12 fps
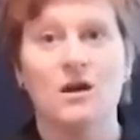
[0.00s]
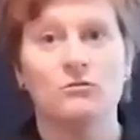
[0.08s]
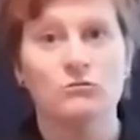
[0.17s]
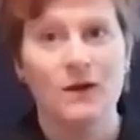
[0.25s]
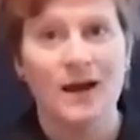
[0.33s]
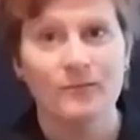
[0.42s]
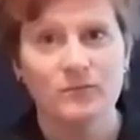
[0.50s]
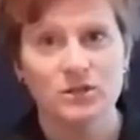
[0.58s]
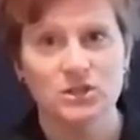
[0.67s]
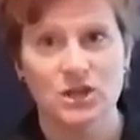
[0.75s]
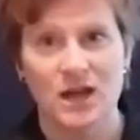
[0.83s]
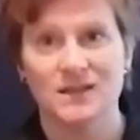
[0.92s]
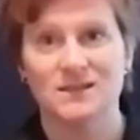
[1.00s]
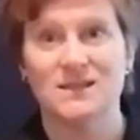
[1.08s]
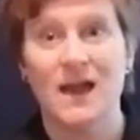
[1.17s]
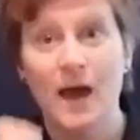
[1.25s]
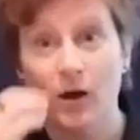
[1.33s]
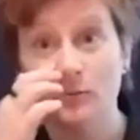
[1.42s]
around the chest,
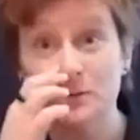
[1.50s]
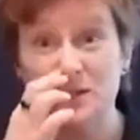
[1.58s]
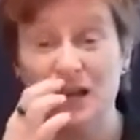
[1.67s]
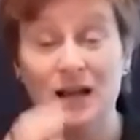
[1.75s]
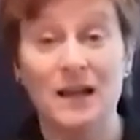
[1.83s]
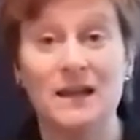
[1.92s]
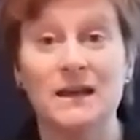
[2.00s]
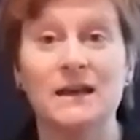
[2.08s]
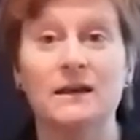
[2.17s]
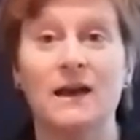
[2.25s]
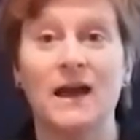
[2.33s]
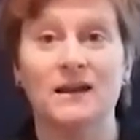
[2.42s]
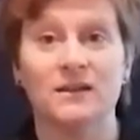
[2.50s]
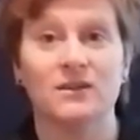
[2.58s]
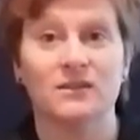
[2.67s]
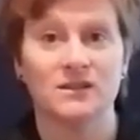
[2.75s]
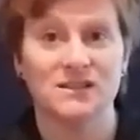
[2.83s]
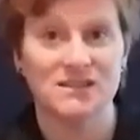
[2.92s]
helps to clear
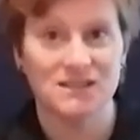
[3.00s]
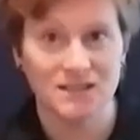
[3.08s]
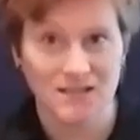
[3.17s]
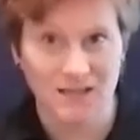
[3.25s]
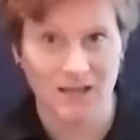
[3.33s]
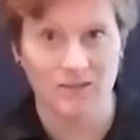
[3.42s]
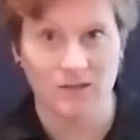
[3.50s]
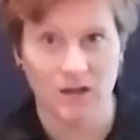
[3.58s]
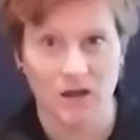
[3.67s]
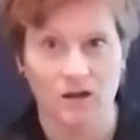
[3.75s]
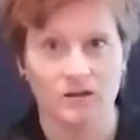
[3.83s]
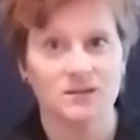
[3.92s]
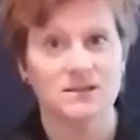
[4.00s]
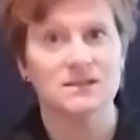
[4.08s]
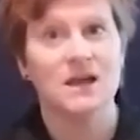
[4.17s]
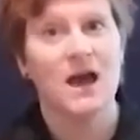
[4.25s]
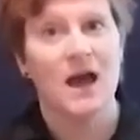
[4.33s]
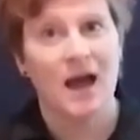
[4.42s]
anything that's sitting in the lungs
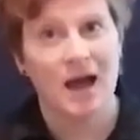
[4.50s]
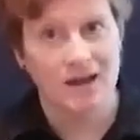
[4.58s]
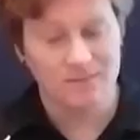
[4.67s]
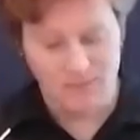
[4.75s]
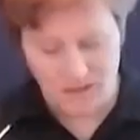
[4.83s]
and